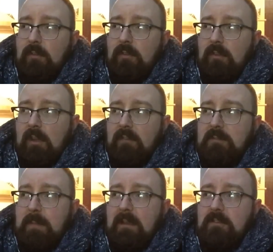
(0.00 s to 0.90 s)
Now, this
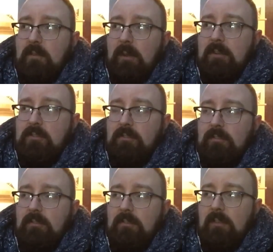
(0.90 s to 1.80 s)
begs a question
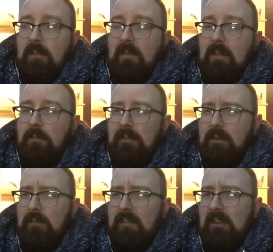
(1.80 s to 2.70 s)
if they only
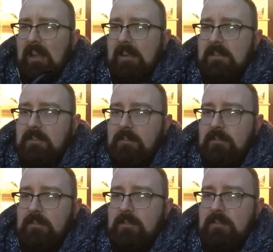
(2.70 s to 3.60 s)
own the
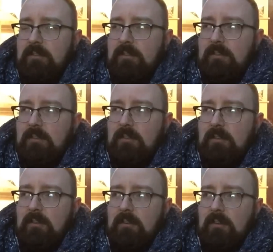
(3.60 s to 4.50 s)
license,
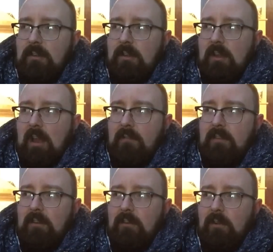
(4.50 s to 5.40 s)
and they're
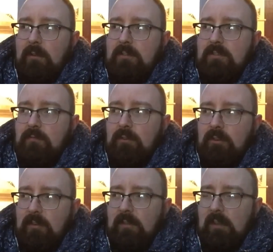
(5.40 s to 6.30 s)
not going to
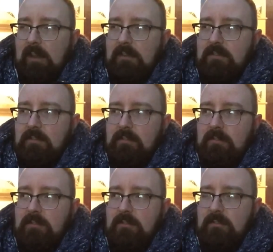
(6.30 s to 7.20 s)
renew the
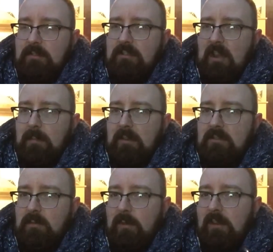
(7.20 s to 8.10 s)
license, does that mean
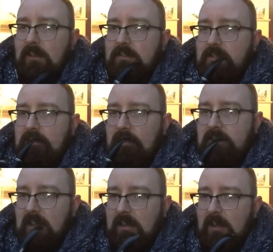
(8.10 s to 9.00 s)
someone else is going to
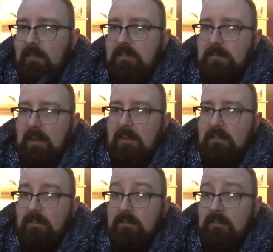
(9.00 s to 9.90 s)
take on the
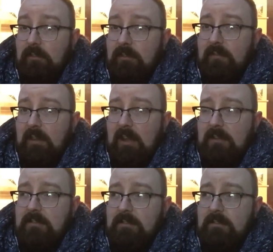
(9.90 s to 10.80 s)
tobaccos under the
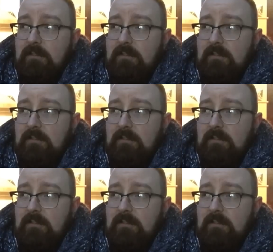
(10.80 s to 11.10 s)
license?